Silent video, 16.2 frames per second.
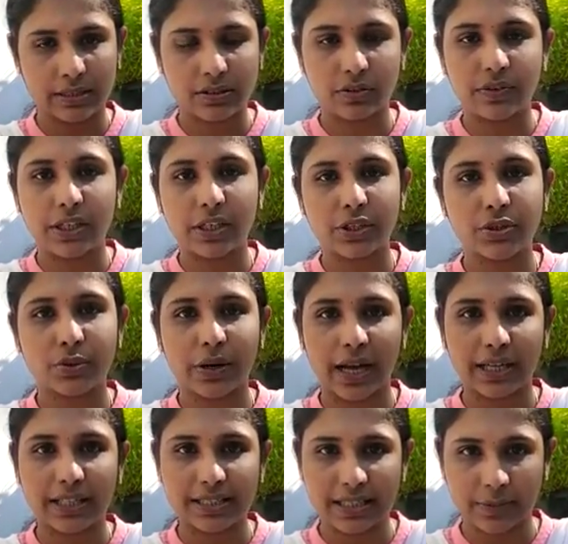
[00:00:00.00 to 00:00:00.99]
So we need to
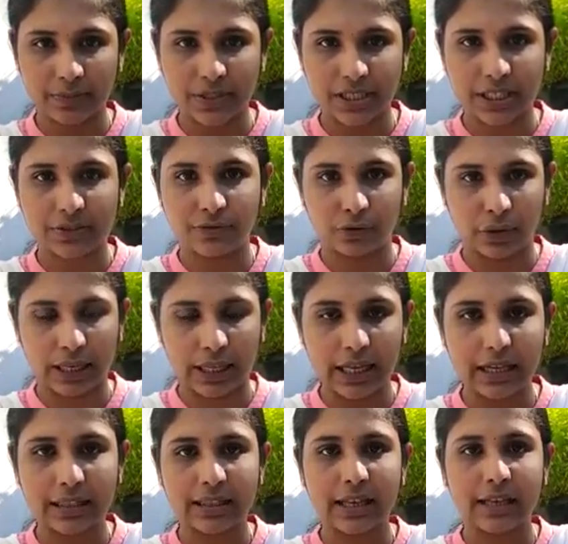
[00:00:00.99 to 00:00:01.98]
write subject
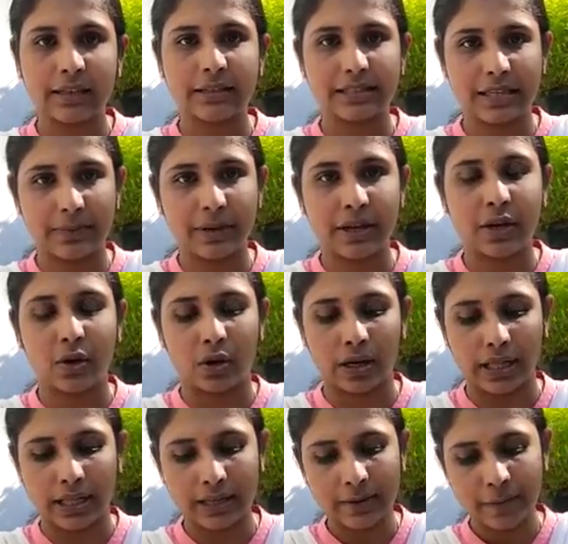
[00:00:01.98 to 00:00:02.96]
fully, then
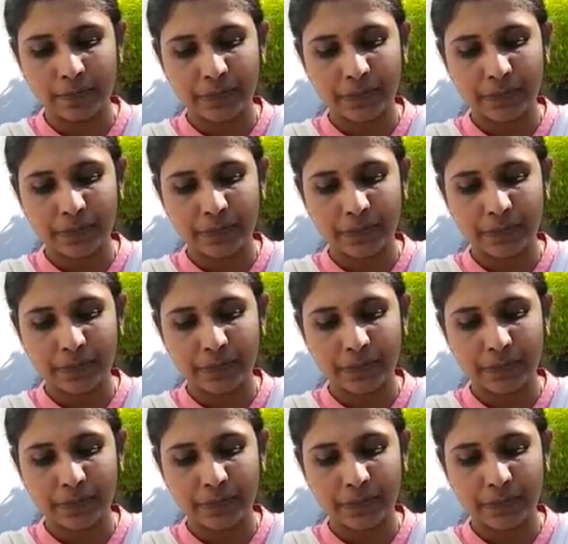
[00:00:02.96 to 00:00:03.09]
semicolon.